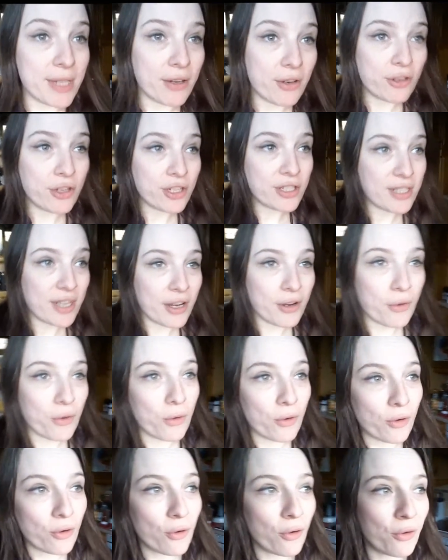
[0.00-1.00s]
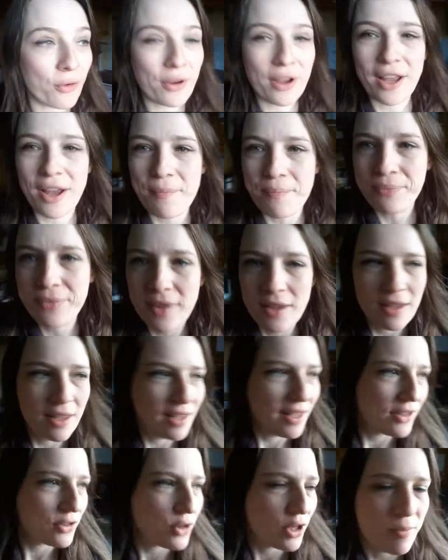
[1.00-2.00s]
dinner just now. Oh, come.
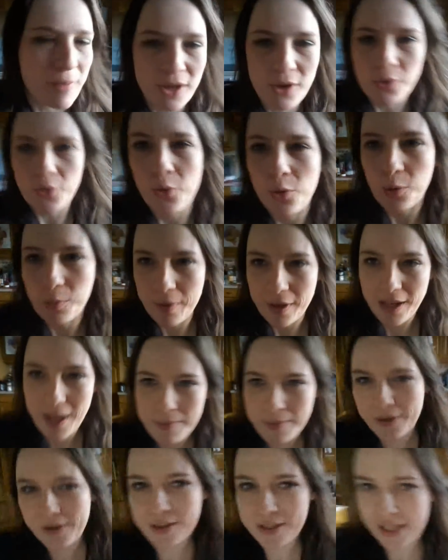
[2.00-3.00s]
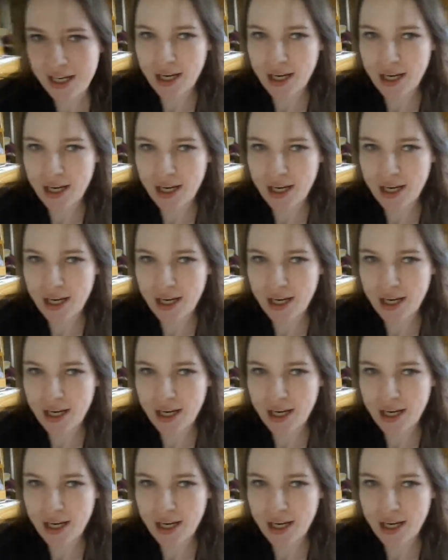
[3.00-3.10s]
It's going to be cold, but come out.